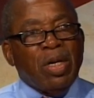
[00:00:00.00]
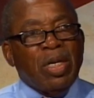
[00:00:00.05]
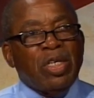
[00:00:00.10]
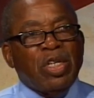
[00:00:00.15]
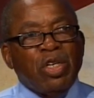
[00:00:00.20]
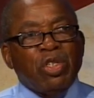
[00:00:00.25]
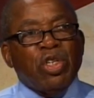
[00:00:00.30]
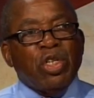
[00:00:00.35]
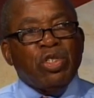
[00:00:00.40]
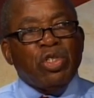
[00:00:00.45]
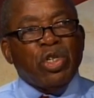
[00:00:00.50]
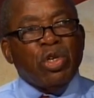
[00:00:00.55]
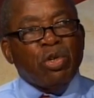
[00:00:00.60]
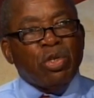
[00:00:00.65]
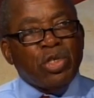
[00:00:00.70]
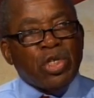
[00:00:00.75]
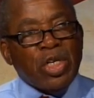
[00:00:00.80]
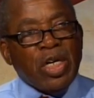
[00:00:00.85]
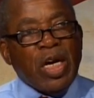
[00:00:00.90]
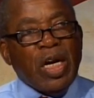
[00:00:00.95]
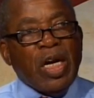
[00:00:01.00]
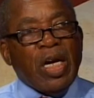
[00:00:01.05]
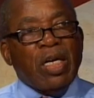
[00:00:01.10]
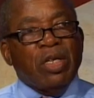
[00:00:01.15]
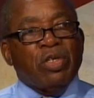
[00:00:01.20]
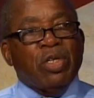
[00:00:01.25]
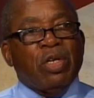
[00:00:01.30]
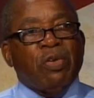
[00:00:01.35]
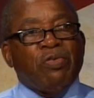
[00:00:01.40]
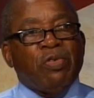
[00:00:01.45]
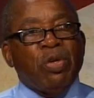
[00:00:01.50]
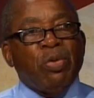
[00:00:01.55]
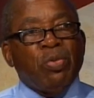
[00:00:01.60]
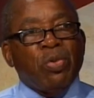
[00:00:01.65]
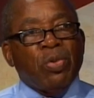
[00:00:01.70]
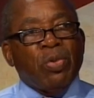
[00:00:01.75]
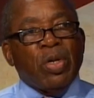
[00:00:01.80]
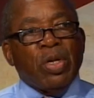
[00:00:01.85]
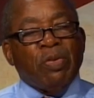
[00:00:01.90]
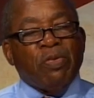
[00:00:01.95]
This is your chance. If
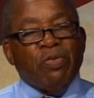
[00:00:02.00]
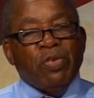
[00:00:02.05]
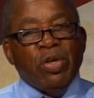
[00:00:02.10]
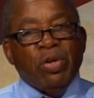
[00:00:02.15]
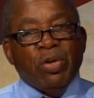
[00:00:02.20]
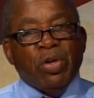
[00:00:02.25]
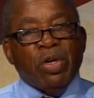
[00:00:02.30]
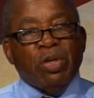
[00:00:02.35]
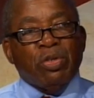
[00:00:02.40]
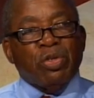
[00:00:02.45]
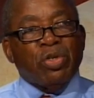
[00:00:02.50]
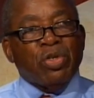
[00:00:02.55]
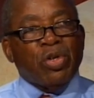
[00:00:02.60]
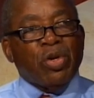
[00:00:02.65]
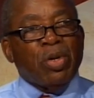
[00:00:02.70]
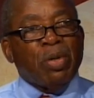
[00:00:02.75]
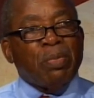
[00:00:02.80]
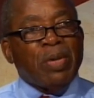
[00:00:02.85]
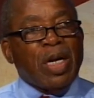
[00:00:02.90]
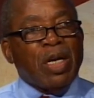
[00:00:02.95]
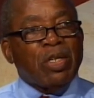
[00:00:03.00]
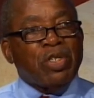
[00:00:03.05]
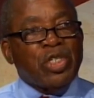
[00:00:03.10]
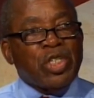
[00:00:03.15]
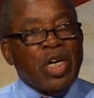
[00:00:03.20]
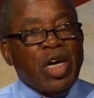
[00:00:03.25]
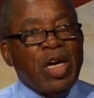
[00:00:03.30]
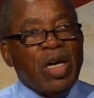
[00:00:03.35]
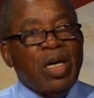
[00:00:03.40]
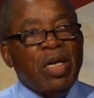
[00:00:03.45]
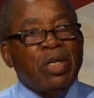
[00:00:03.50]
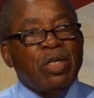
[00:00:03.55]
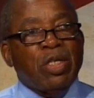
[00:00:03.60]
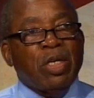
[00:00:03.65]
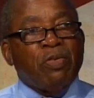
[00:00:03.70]
you're concerned about a change,